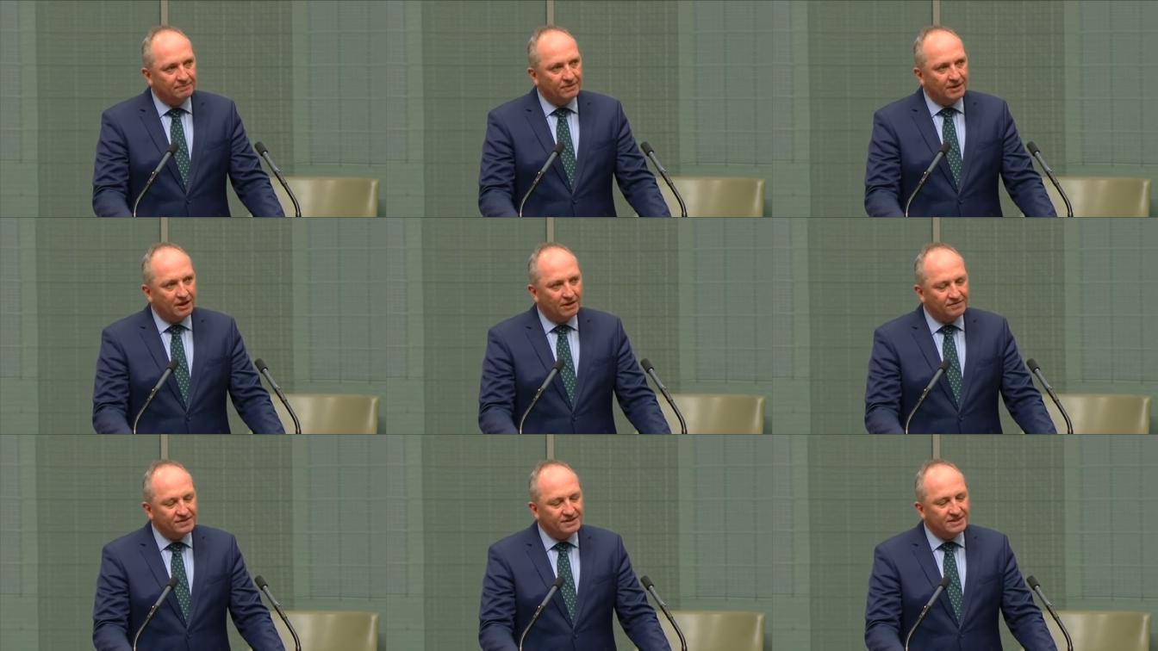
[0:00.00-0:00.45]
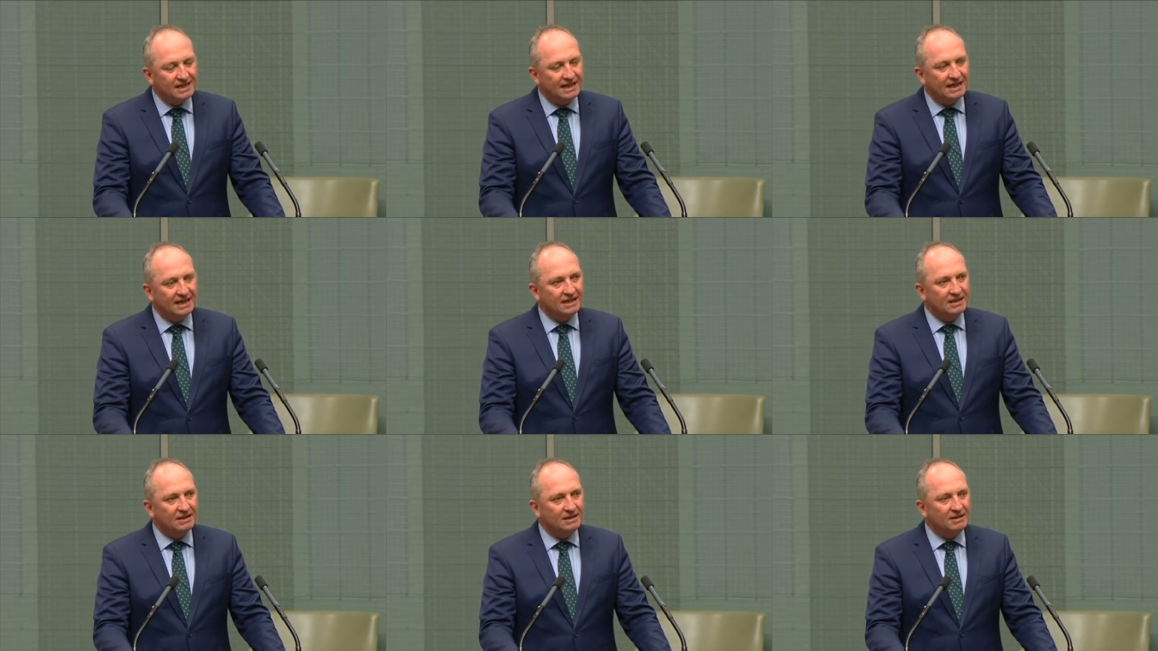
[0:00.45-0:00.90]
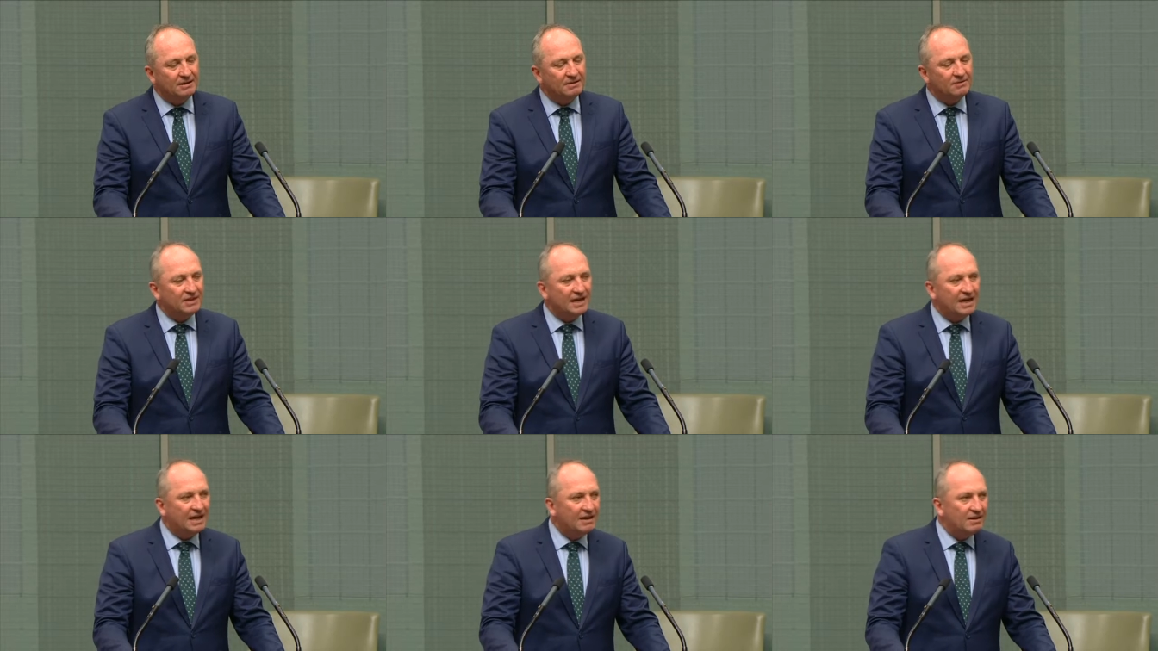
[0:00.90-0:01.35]
of seeing their,
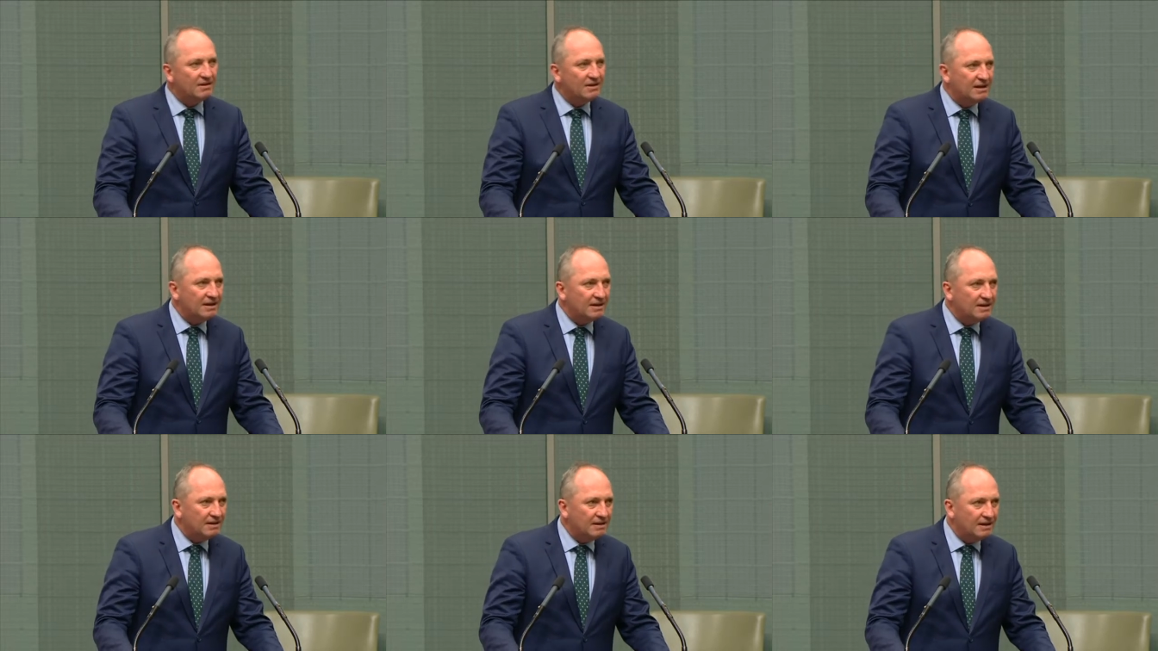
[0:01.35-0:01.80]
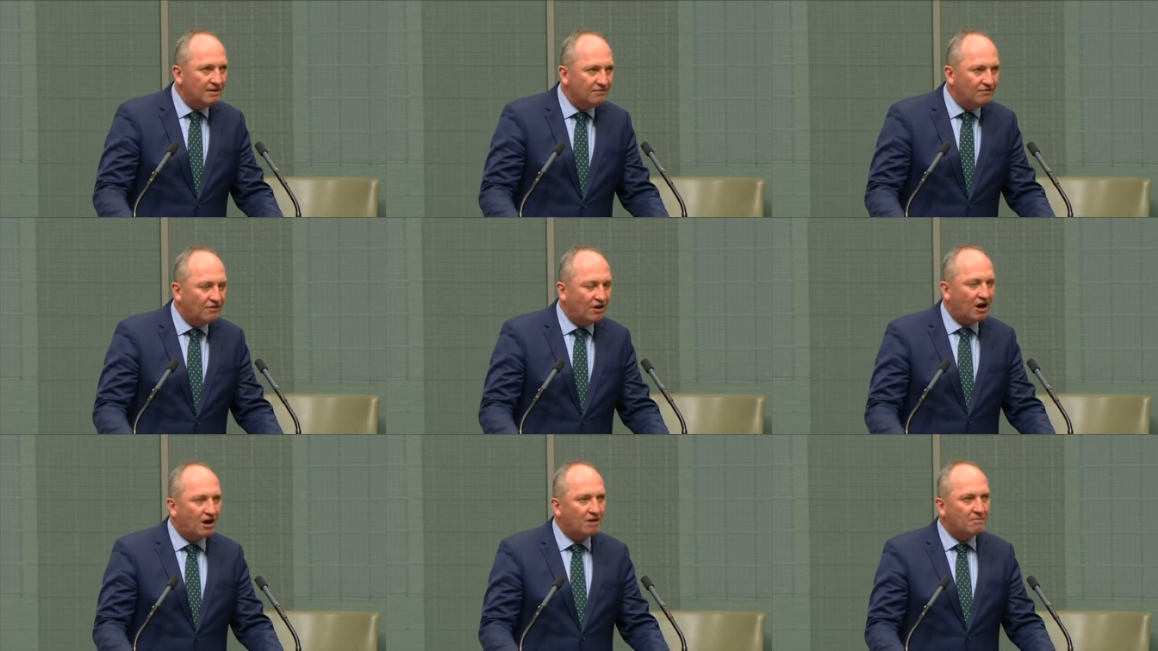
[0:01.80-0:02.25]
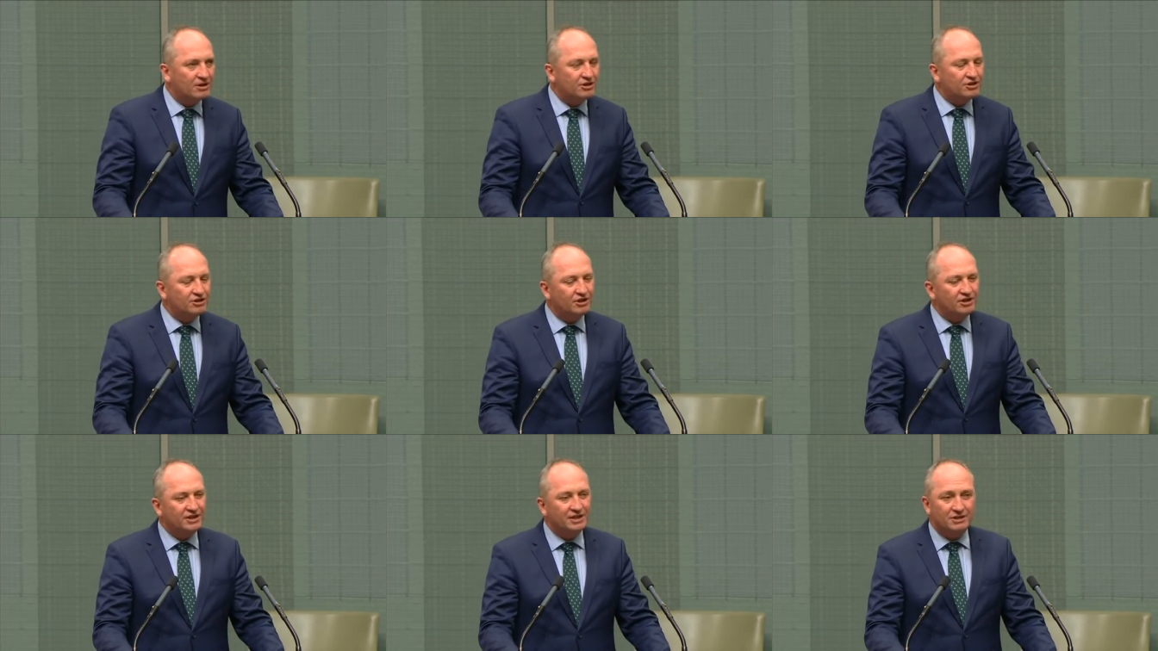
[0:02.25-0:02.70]
their environment
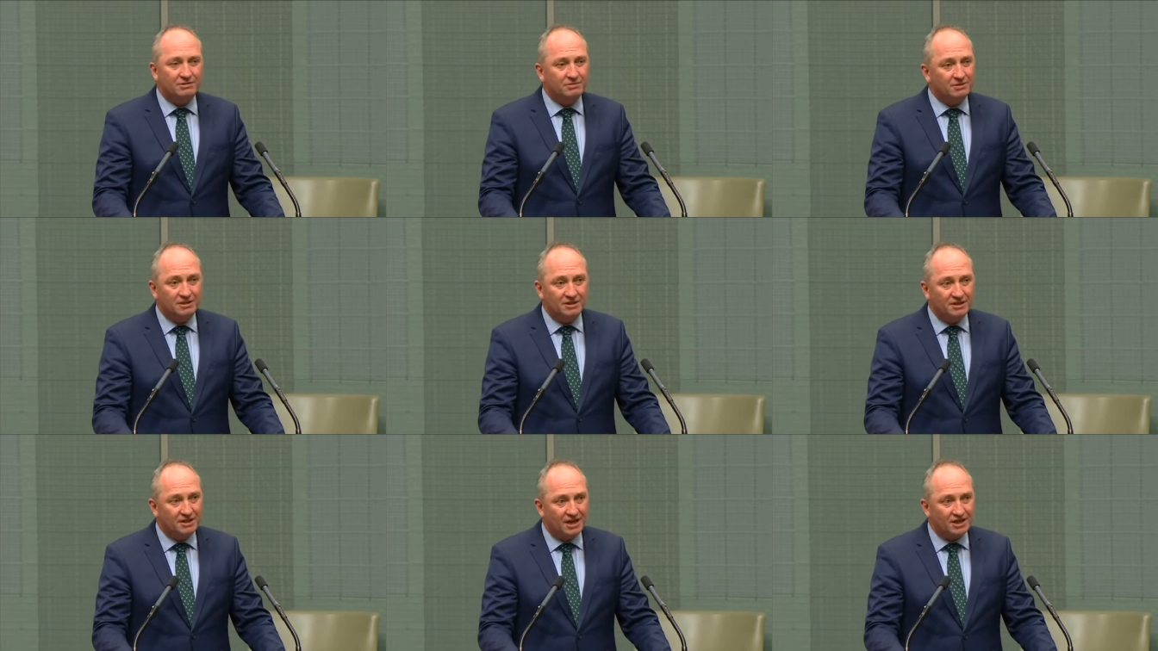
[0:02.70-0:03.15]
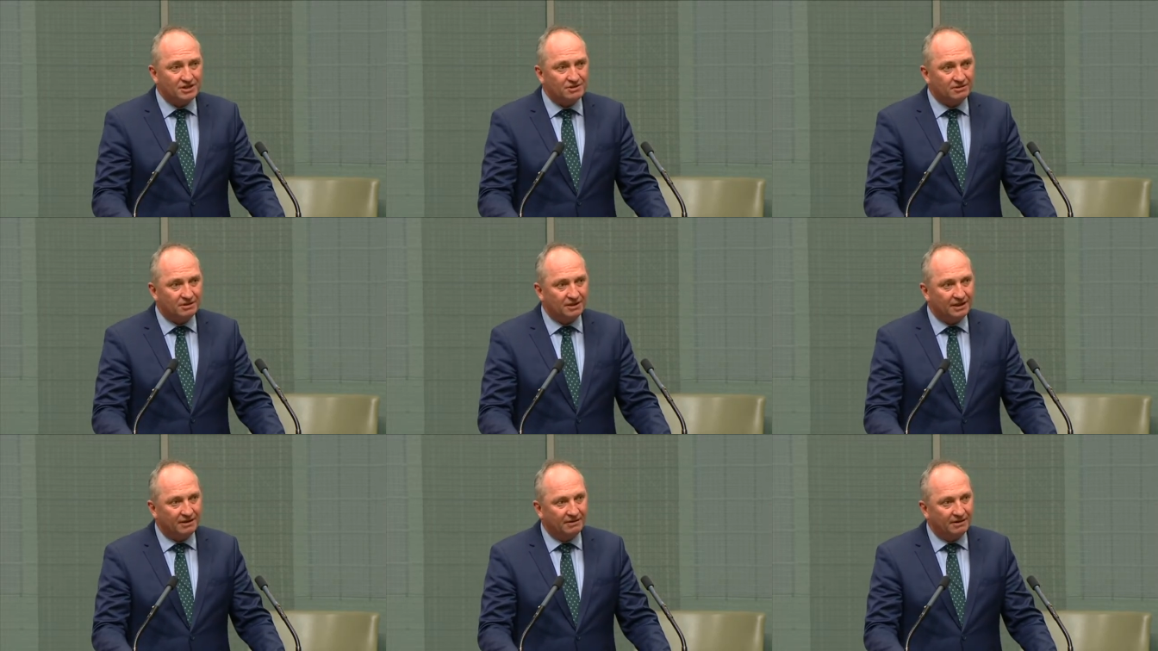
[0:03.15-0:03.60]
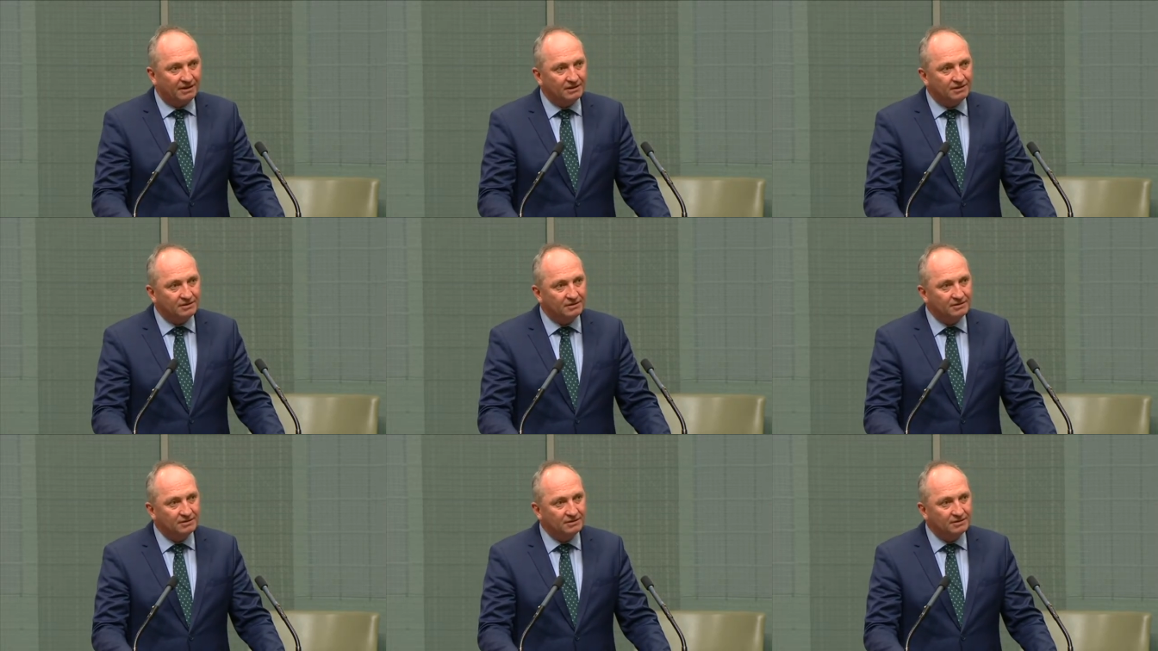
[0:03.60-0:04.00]
turned into an industrial area